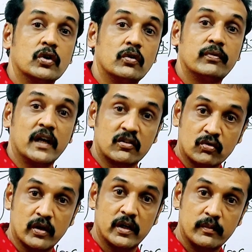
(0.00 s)
of x
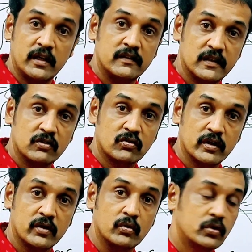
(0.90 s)
square minus a
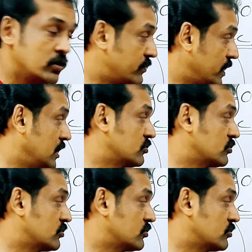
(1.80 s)
square, root of a